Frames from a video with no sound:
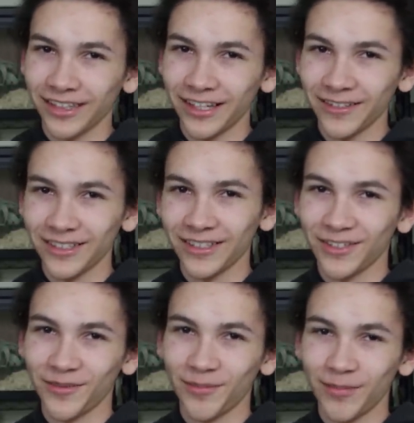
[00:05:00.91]

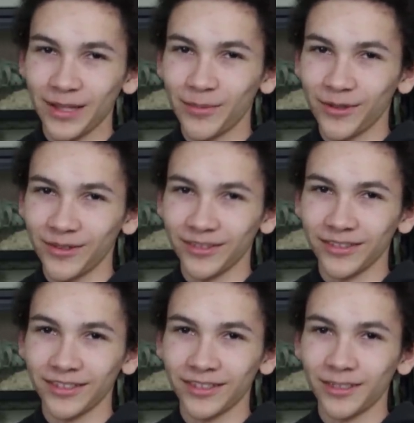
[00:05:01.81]
thousands of
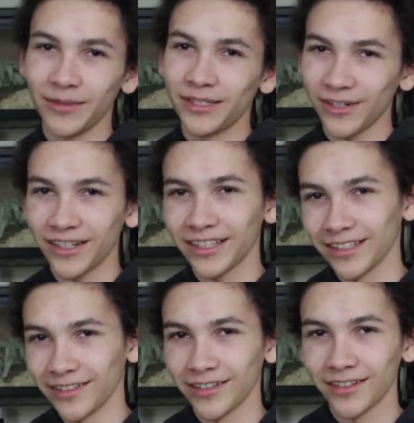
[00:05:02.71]
people to be
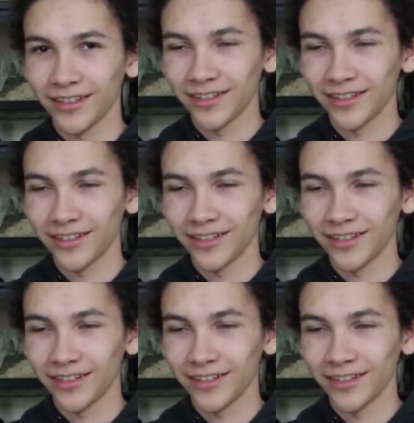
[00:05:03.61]
trying.